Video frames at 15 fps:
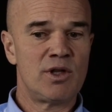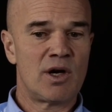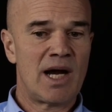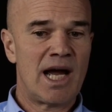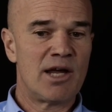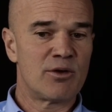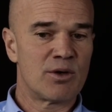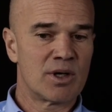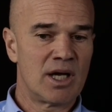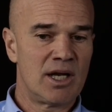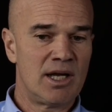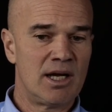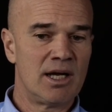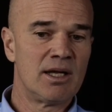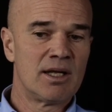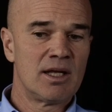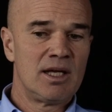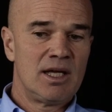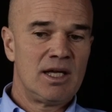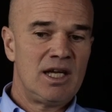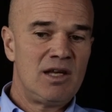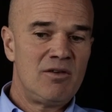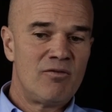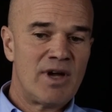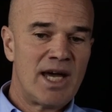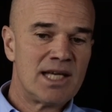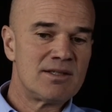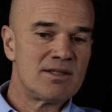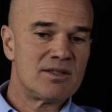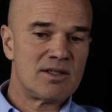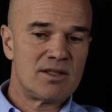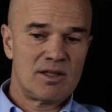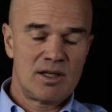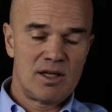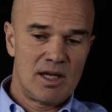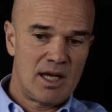They're either going to invest